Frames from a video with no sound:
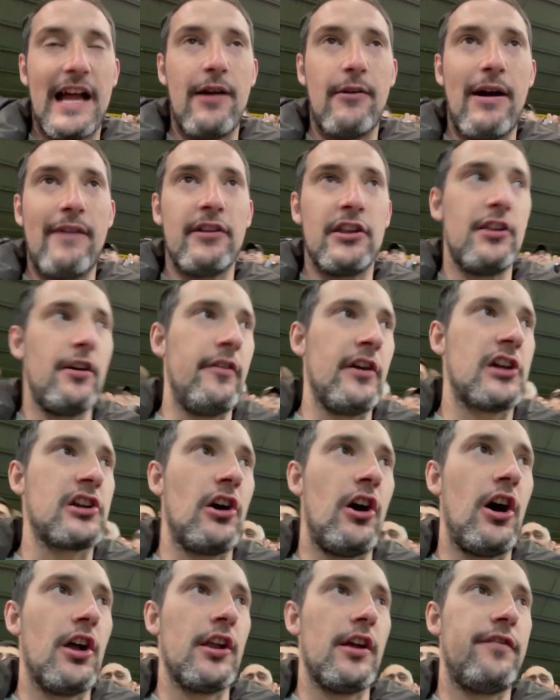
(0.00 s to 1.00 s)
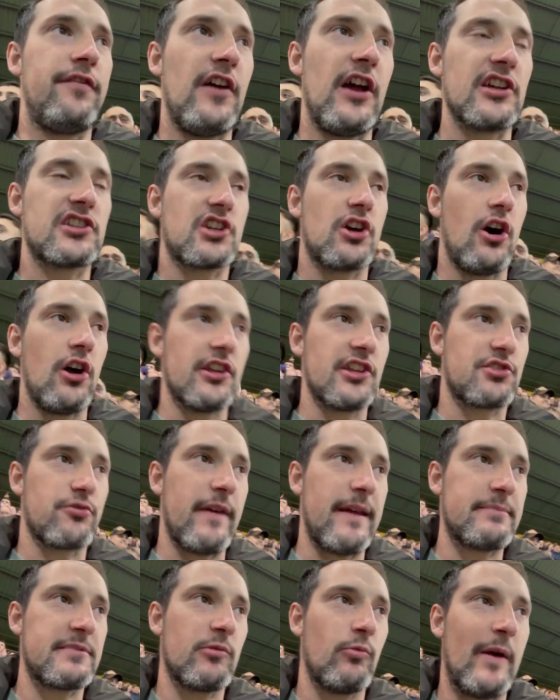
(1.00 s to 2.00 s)
Another corner, first corner's
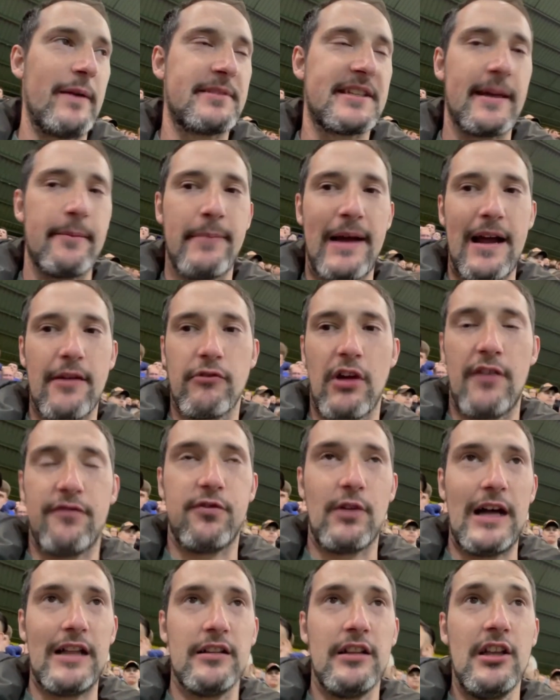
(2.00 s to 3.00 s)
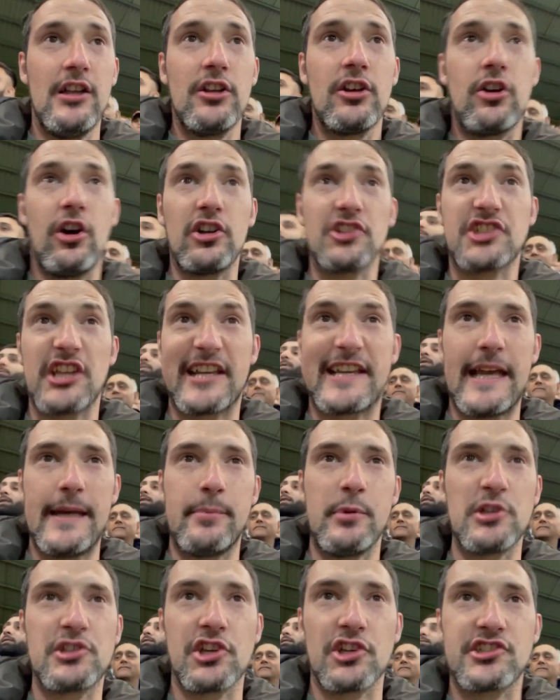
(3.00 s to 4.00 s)
whipped in by Rothwell. Post keeper
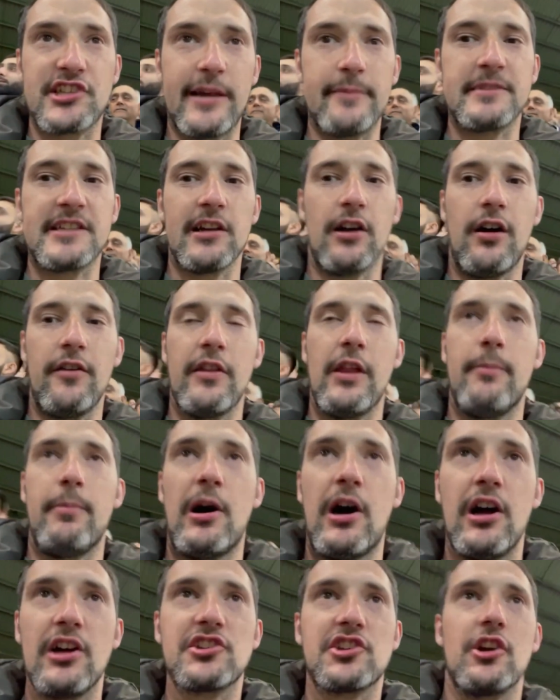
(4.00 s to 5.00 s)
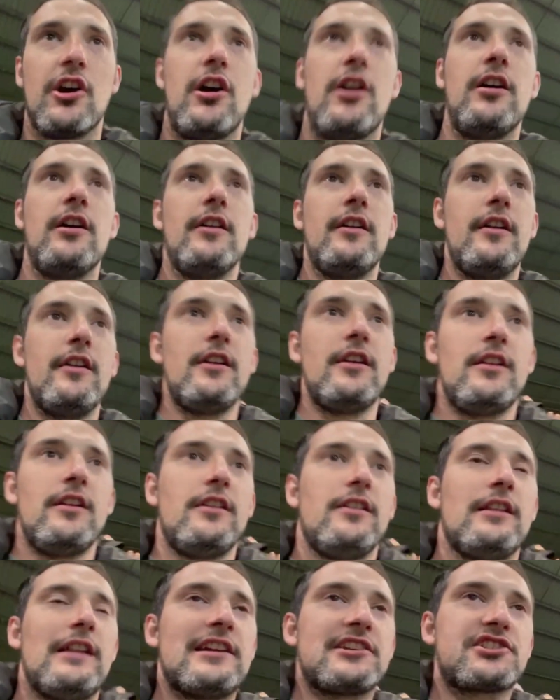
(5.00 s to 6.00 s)
who's just tipped it over the bar, so
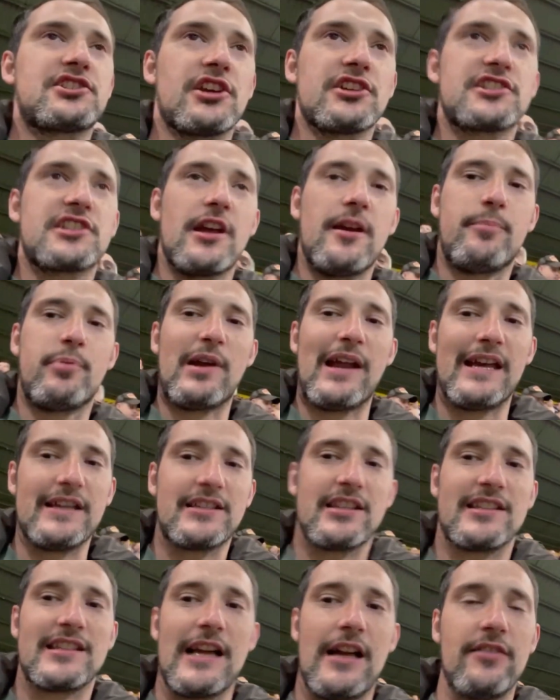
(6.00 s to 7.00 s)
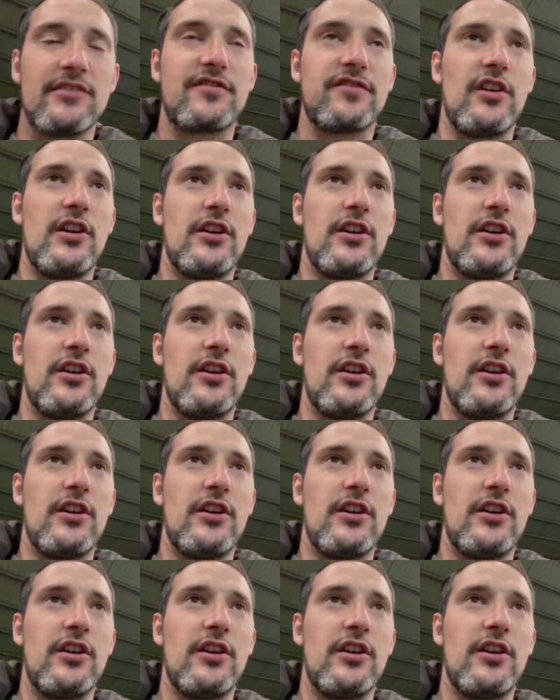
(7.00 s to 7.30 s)
let's just brace ourselves for